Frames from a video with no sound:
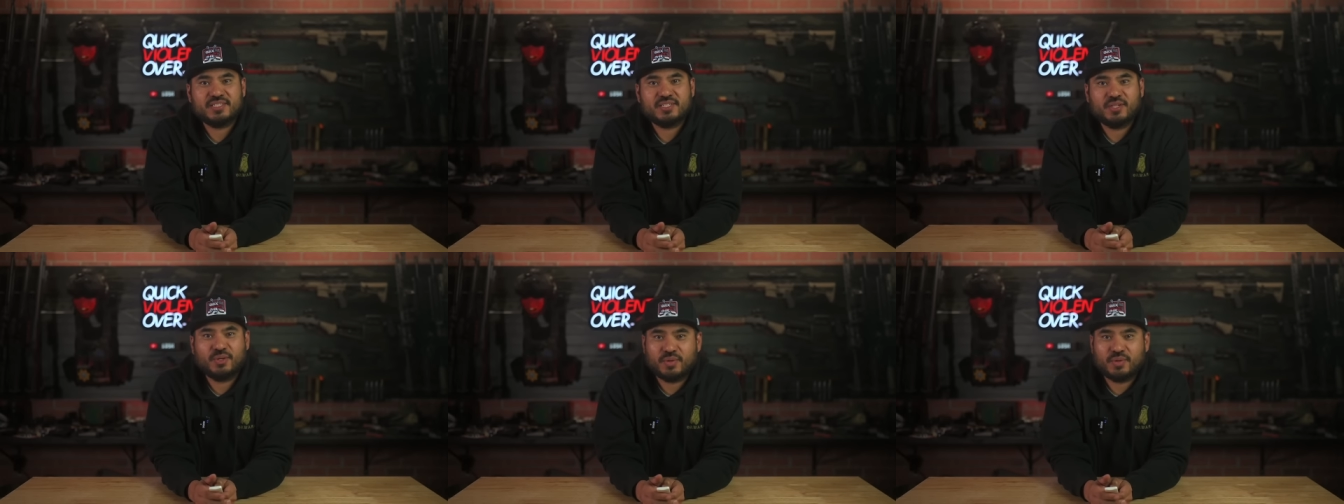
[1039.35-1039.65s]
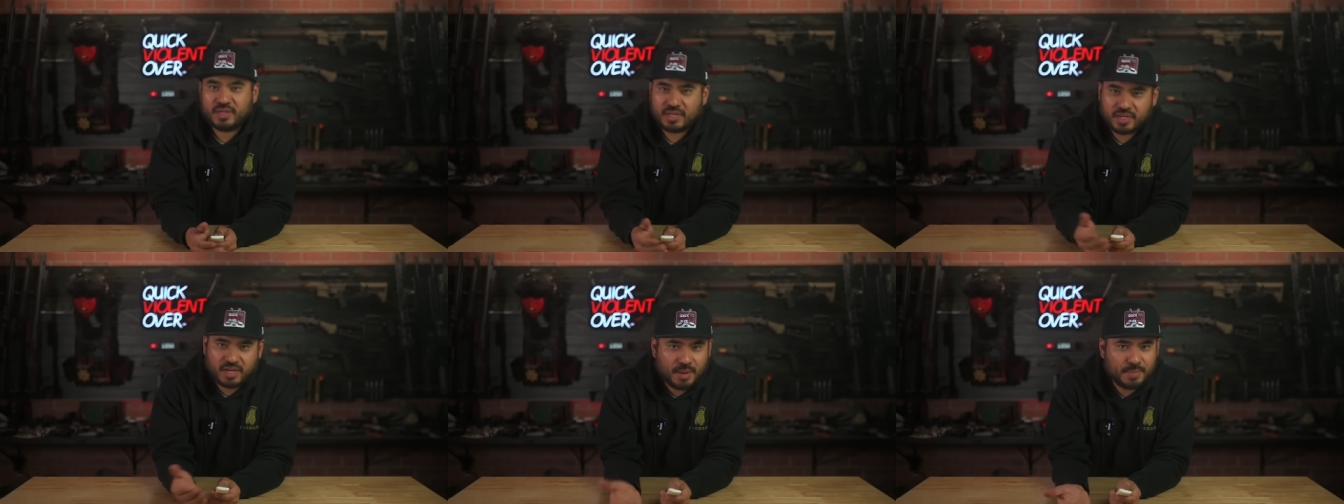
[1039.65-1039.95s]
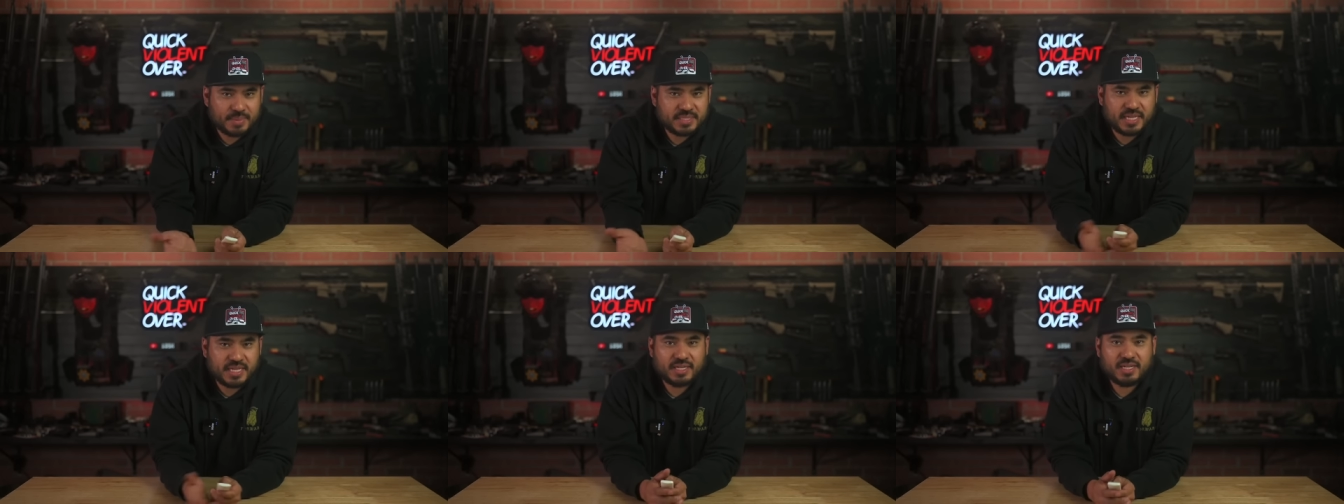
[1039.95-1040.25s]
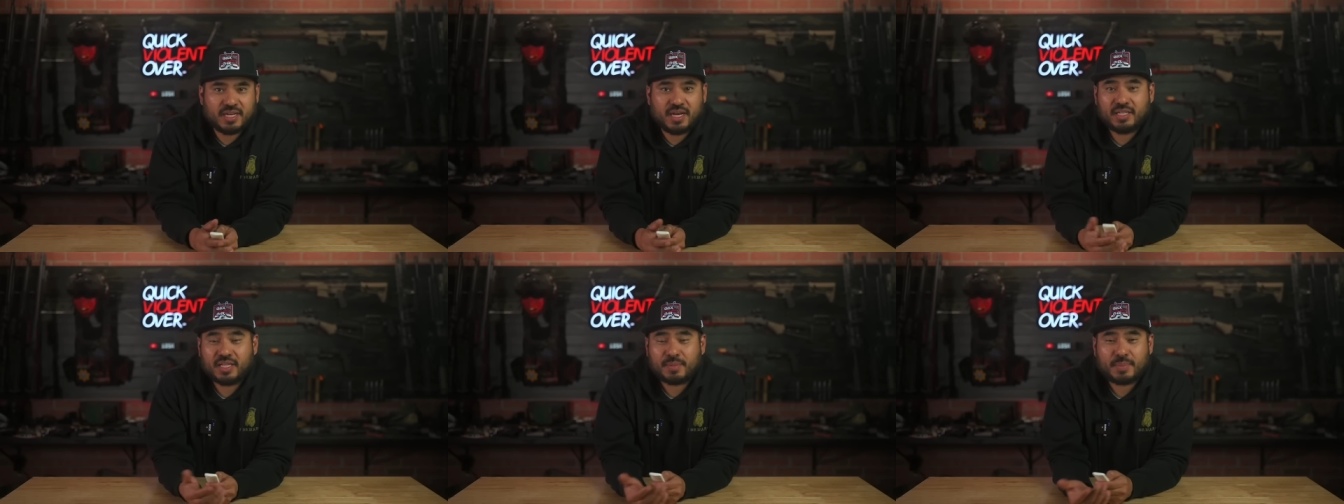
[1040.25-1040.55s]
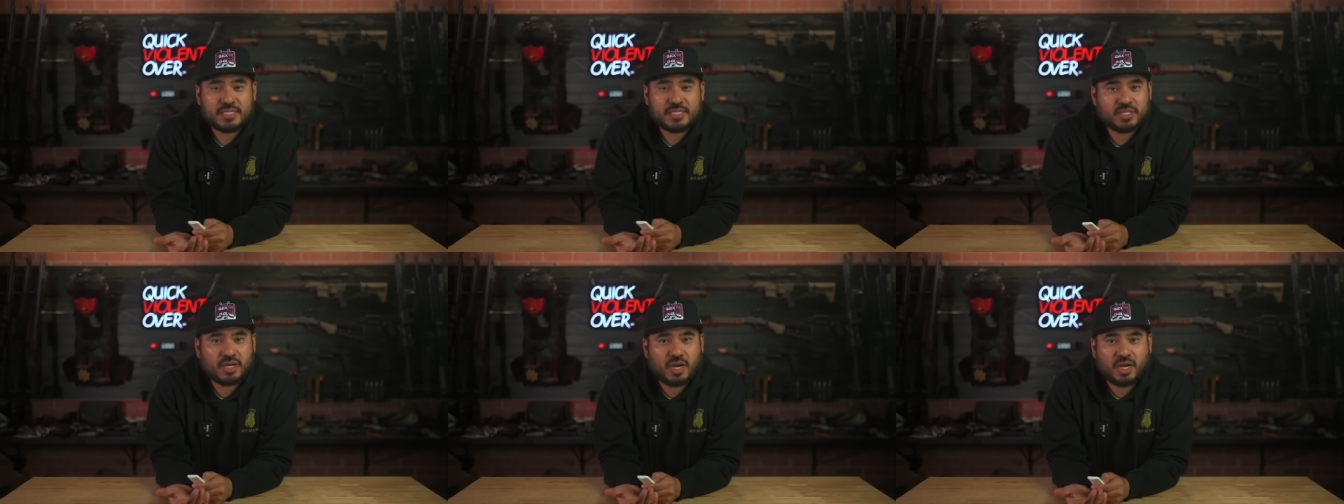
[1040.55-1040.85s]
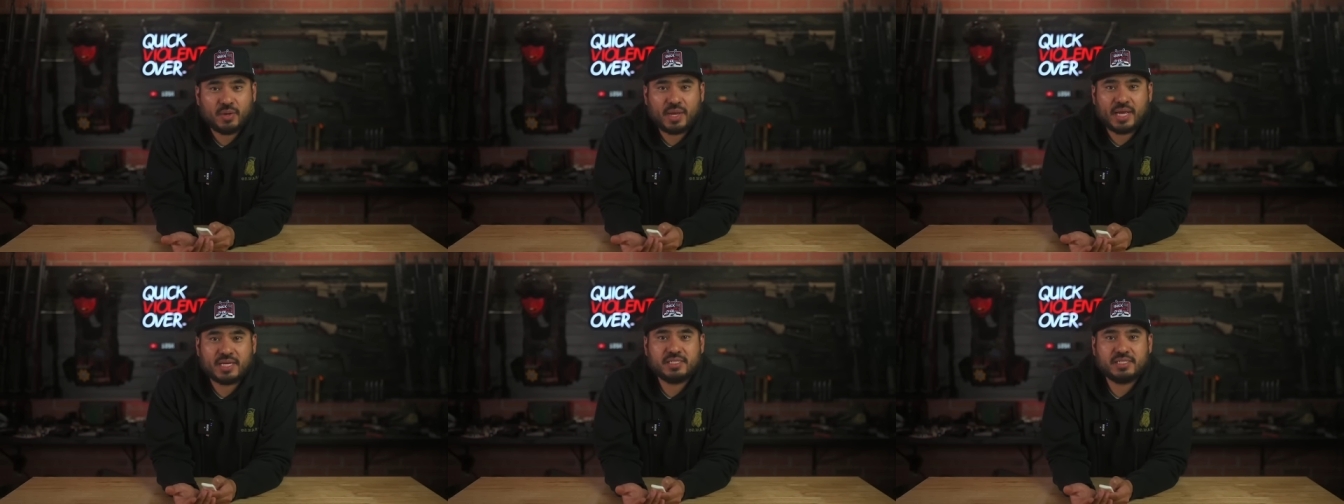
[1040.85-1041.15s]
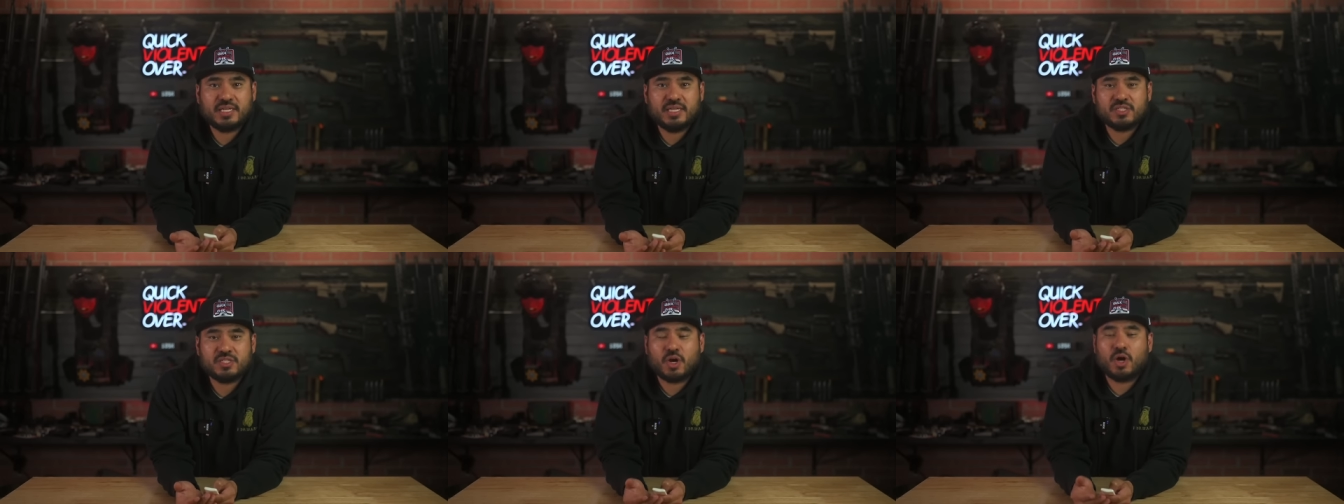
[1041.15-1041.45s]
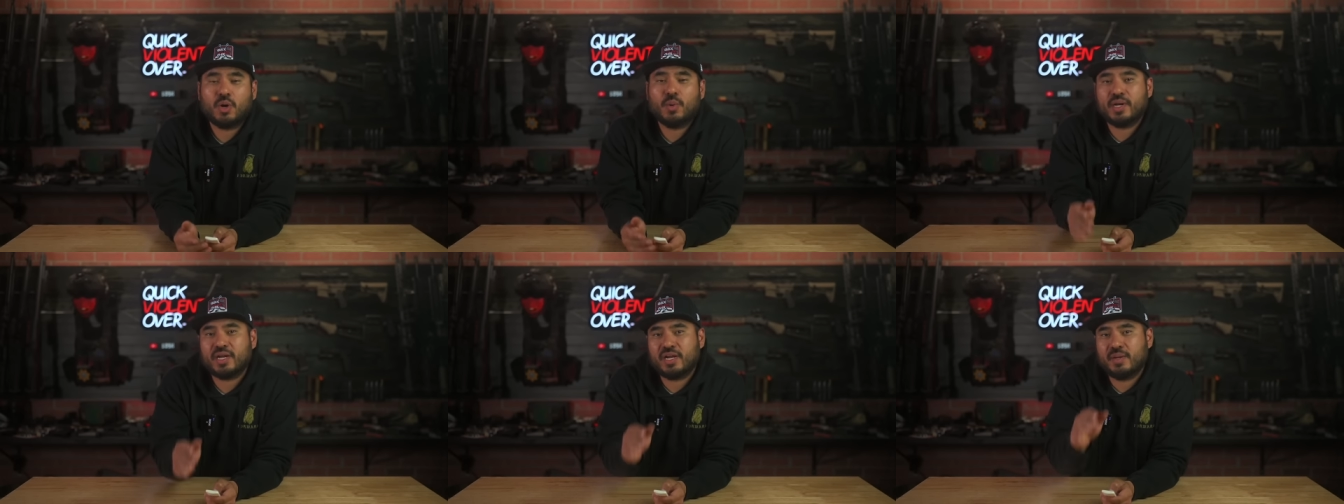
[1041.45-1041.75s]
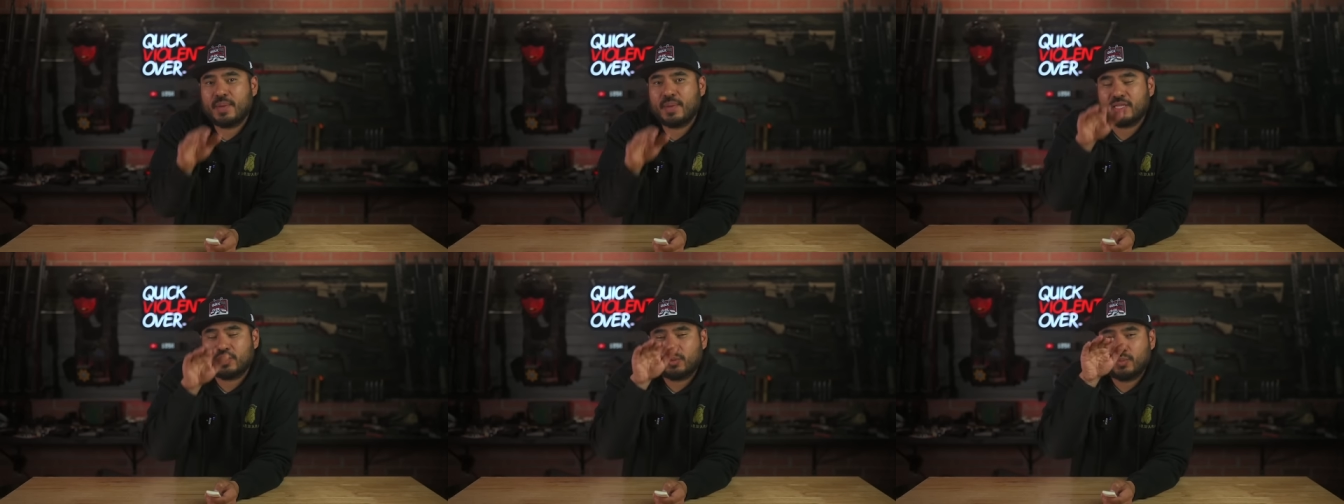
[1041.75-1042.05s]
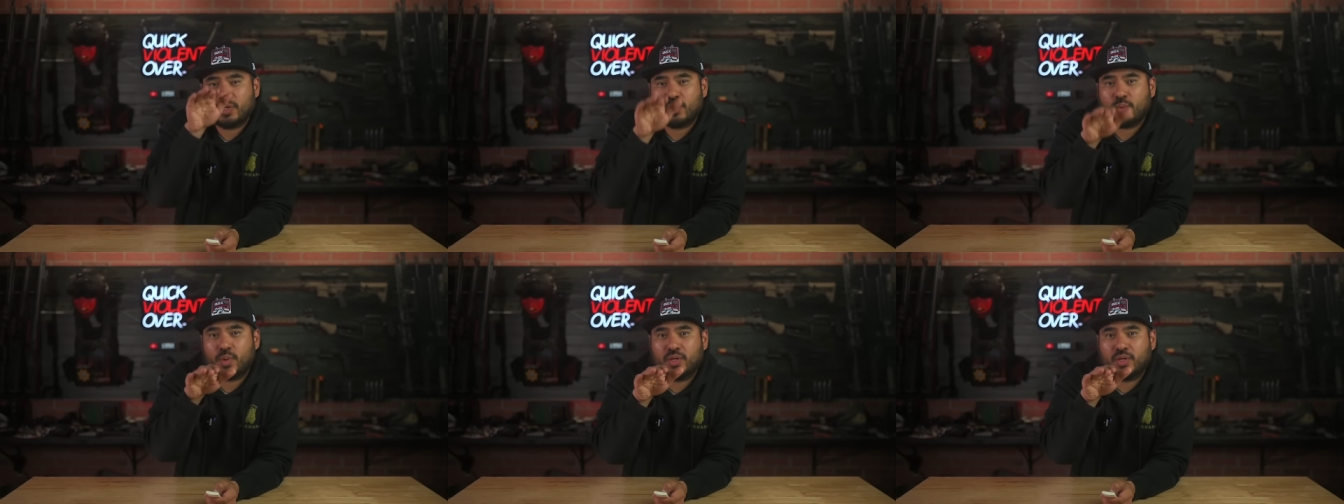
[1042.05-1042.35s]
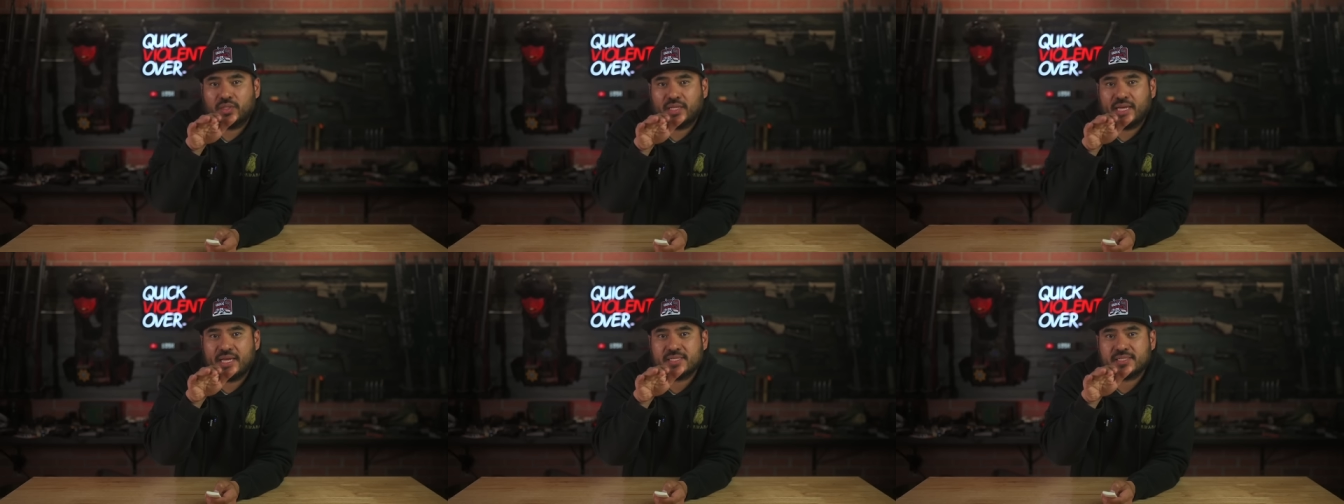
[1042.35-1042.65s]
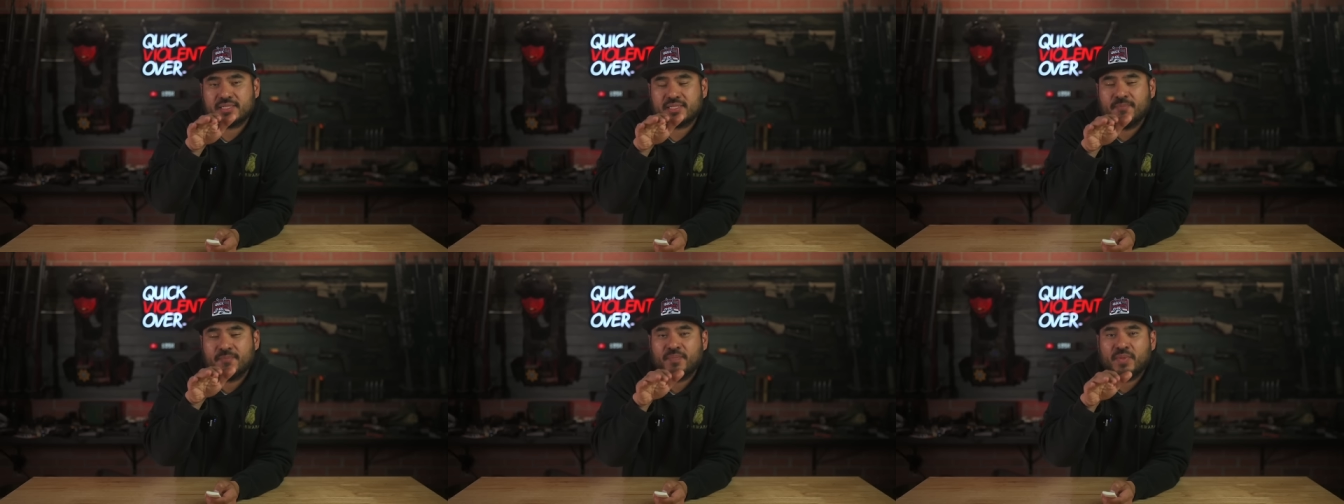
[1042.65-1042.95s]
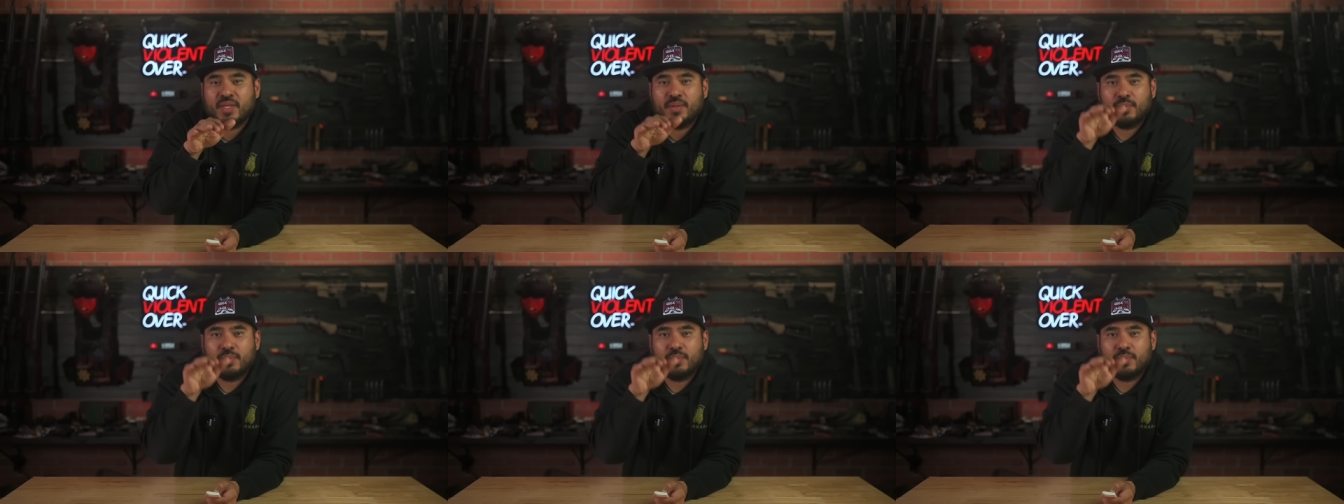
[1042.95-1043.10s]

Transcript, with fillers: So a compensated gun like my Staccato X C is already going to make the recoil less,